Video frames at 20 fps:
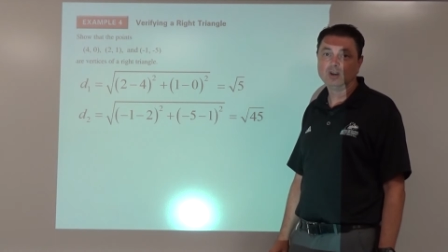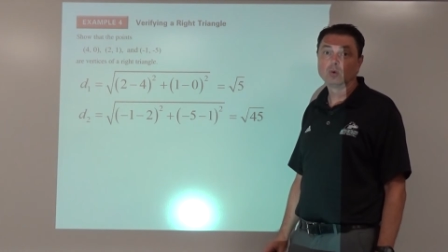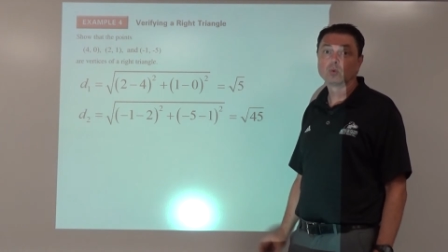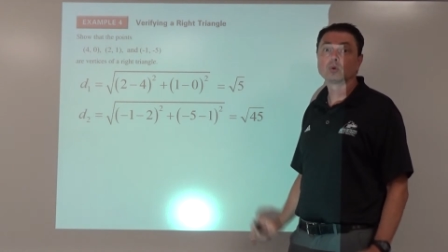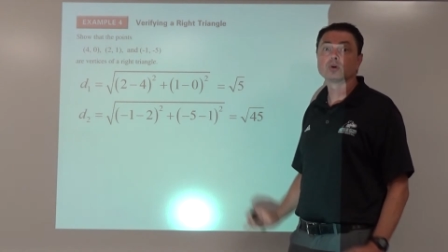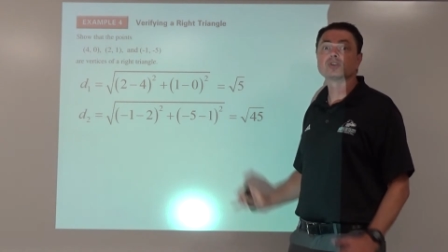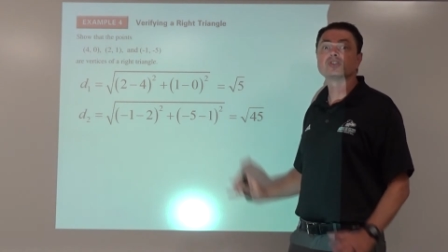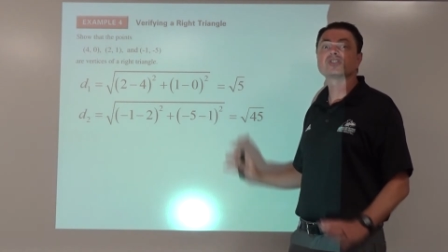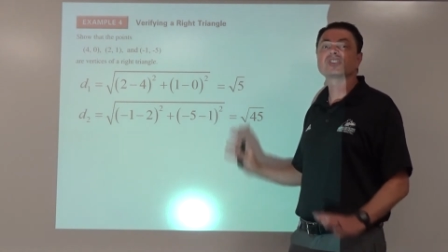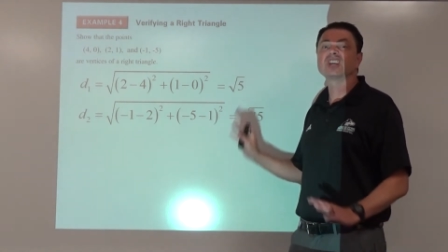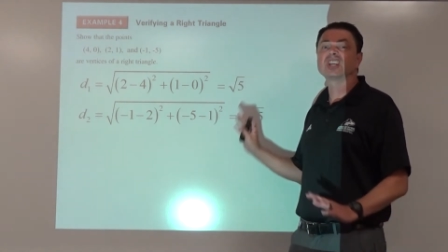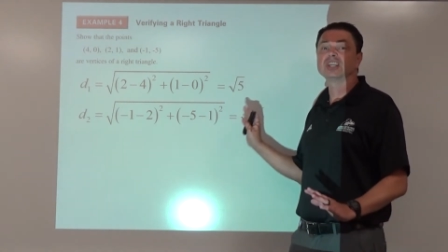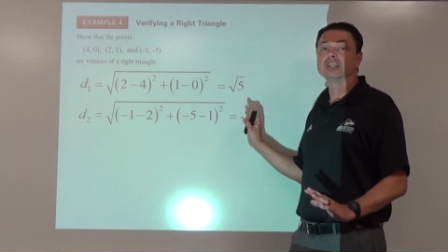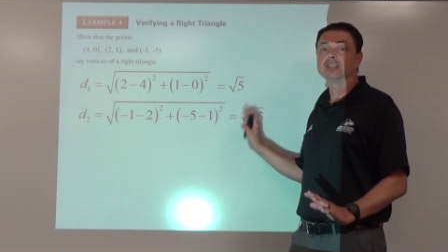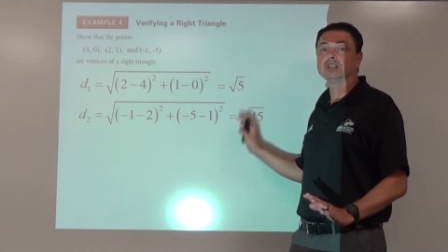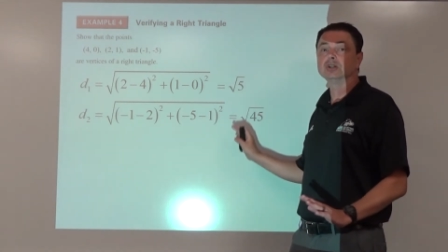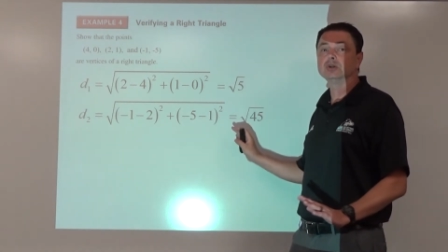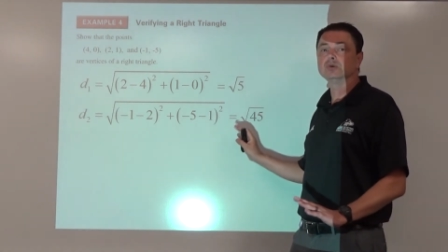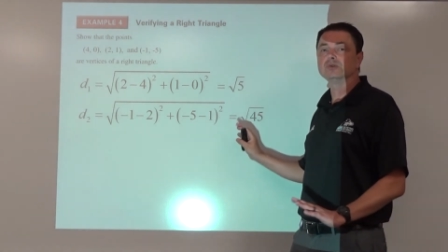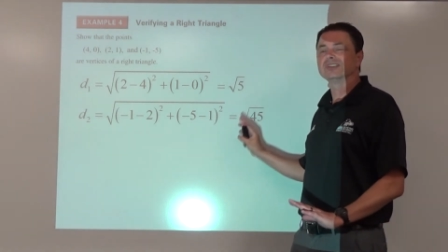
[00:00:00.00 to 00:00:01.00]
We're just going to
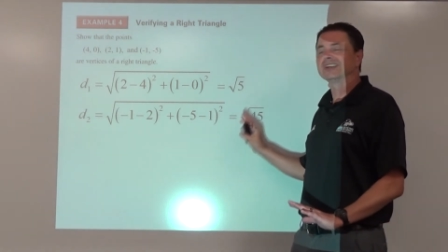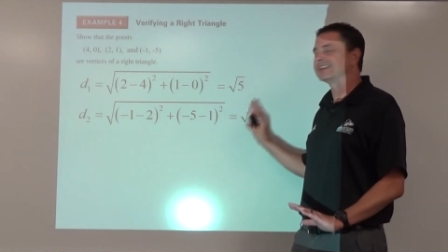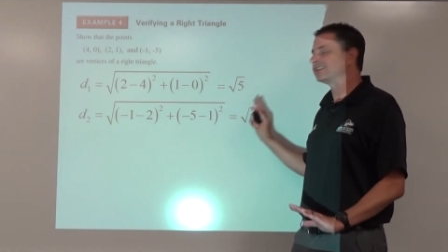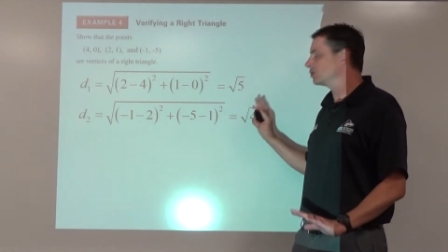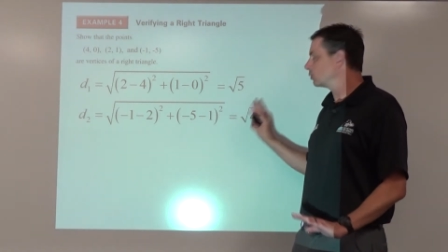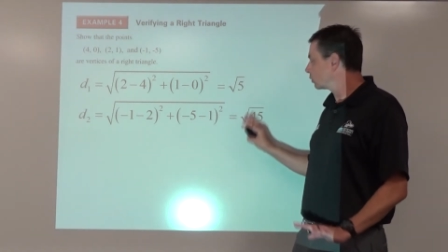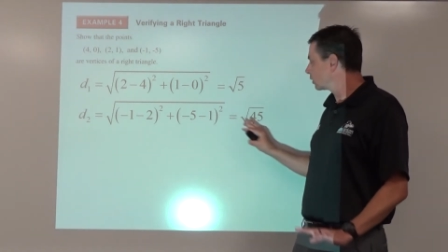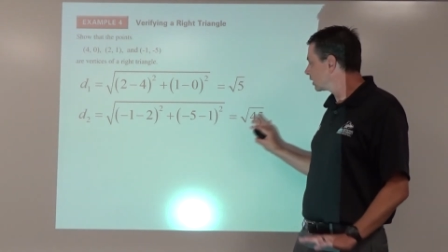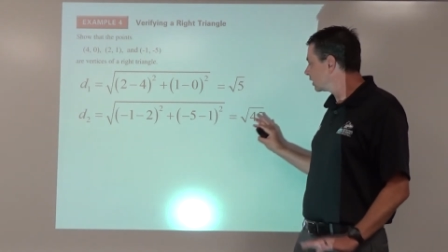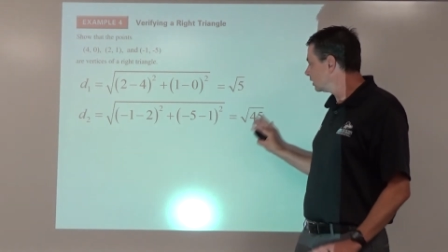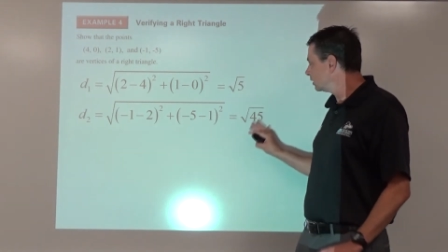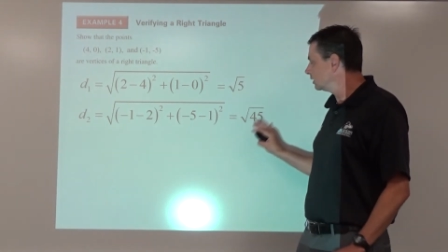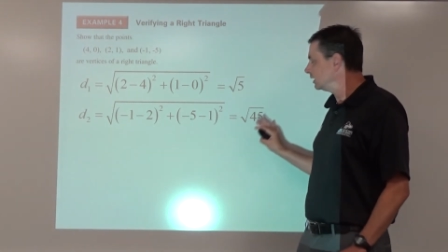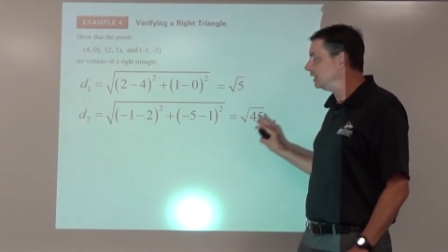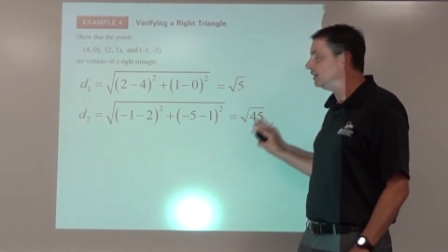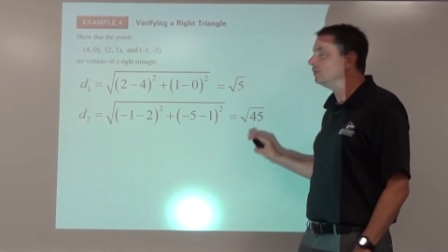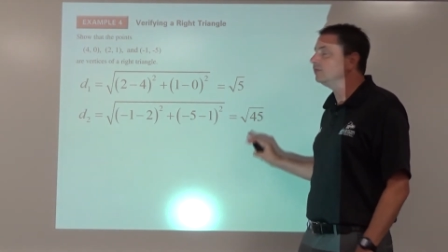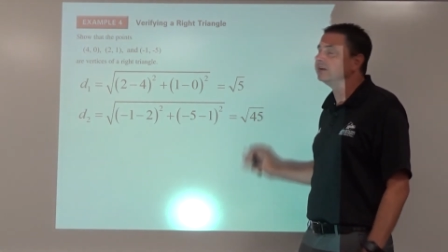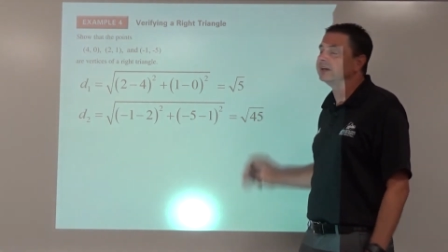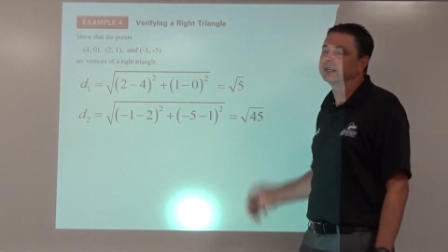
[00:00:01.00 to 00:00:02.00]
use it. So we're going to
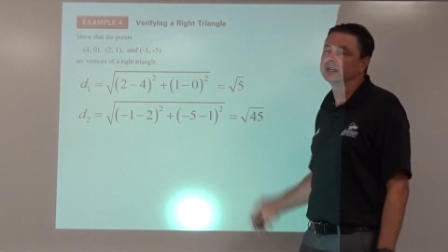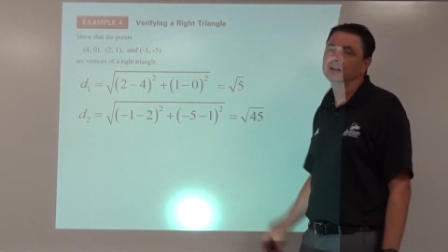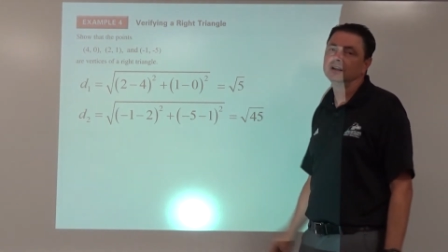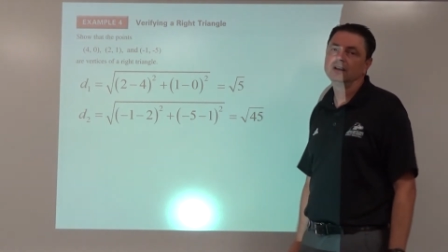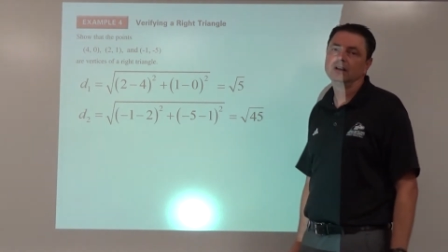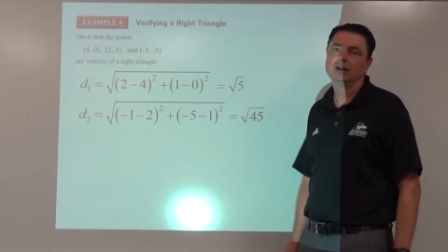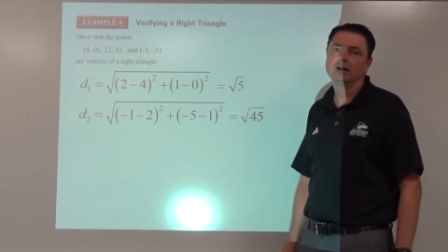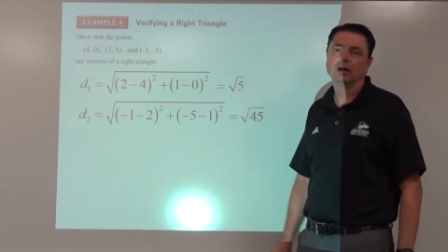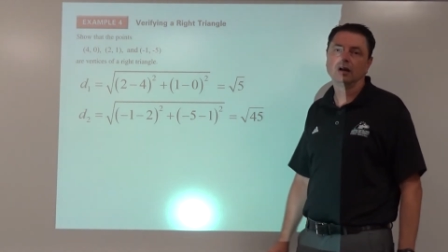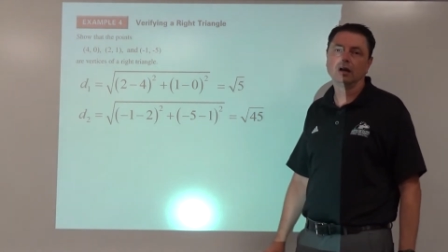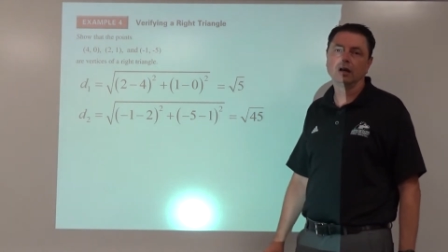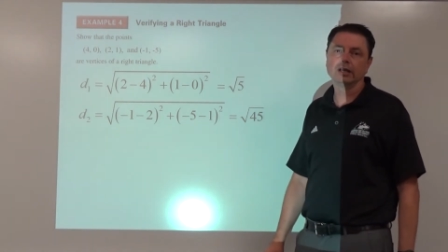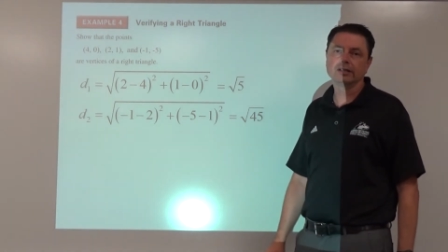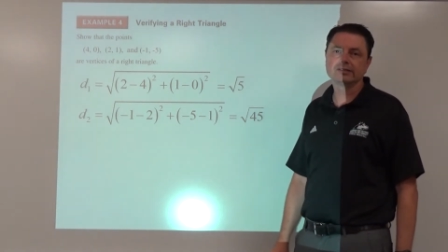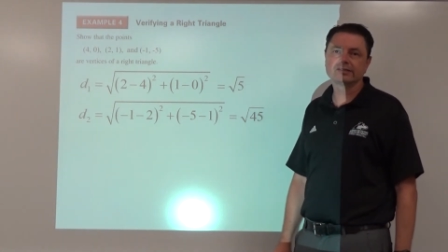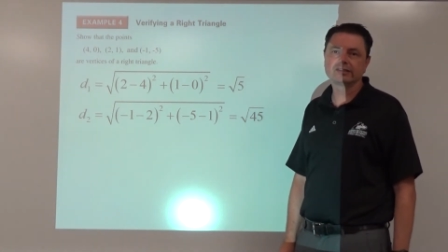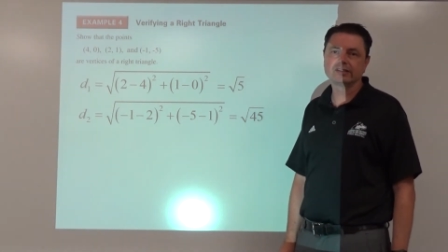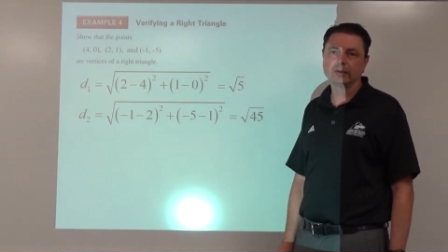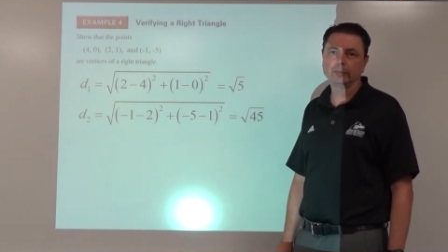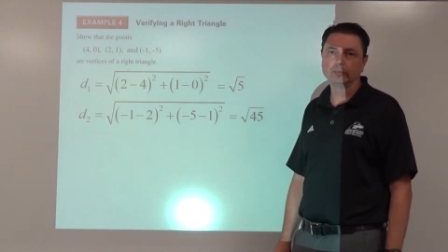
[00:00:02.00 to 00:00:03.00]
leave it
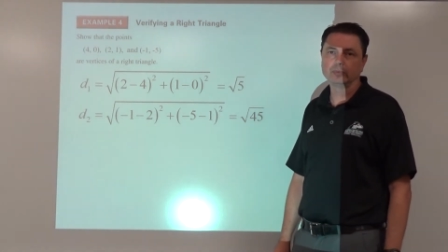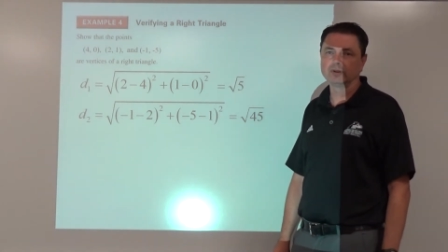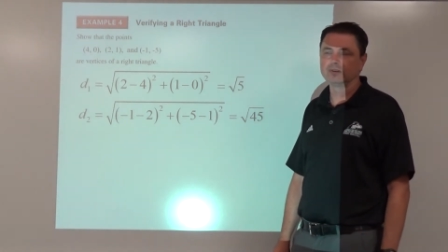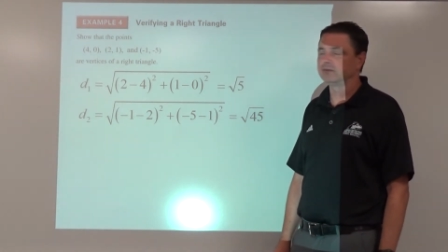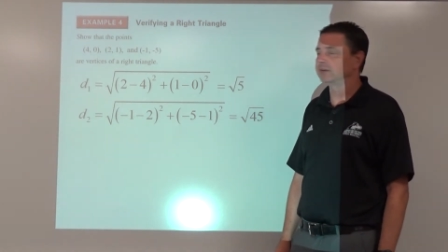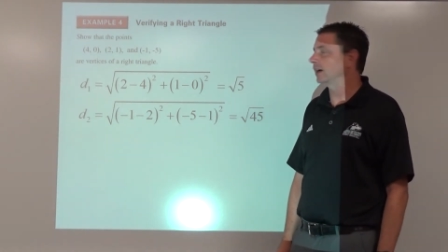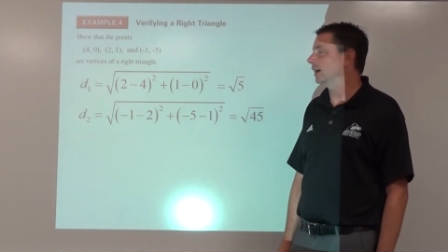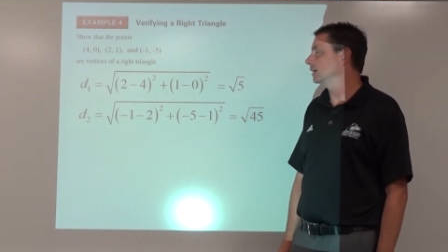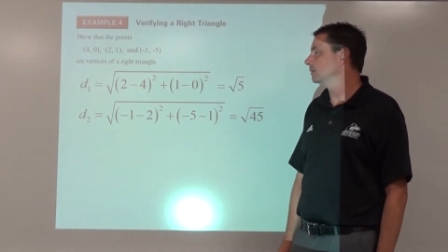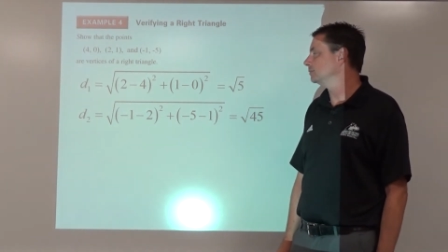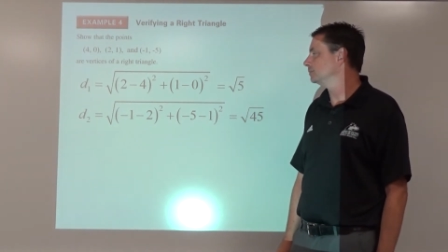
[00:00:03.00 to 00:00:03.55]
unsimplified.